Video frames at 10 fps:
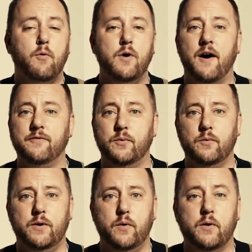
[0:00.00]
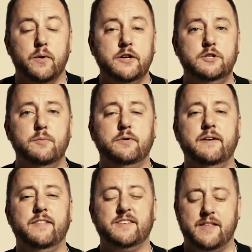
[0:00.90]
We, we, we really do
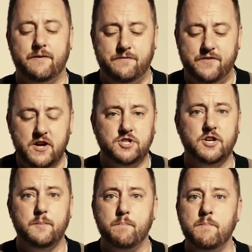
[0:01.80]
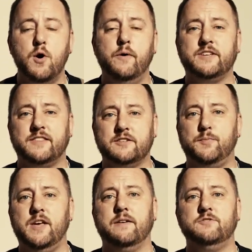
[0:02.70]
believe this that vision moves at the
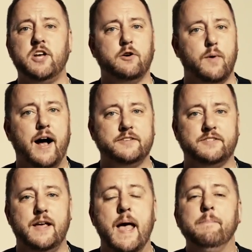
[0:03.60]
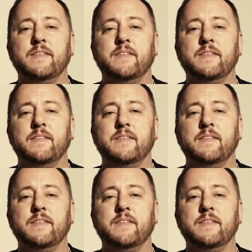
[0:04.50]
speed of generosity.